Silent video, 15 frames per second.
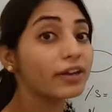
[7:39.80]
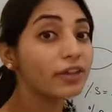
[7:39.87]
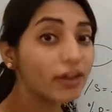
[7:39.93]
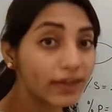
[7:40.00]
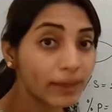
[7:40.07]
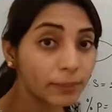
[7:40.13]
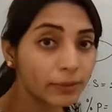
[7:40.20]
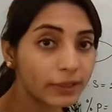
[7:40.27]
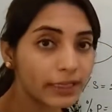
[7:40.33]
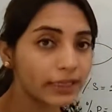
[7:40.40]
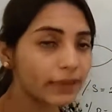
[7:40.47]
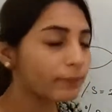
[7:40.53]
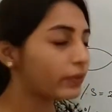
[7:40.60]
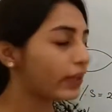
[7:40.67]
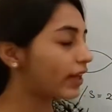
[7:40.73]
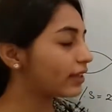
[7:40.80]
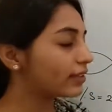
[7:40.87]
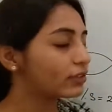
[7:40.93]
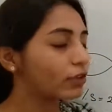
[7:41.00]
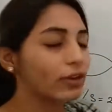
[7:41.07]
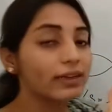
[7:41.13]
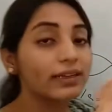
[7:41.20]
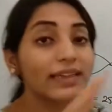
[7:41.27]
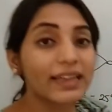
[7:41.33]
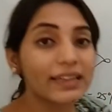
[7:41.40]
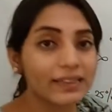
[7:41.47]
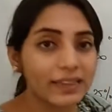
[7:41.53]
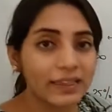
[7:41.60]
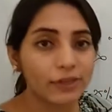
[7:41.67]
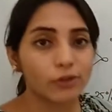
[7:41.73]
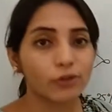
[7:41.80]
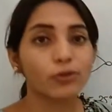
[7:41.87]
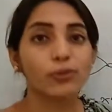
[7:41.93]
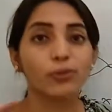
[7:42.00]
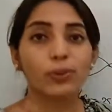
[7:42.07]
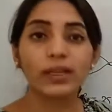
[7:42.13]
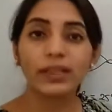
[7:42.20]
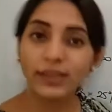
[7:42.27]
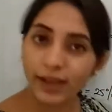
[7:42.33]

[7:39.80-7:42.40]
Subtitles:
or empty, that has got nothing to do with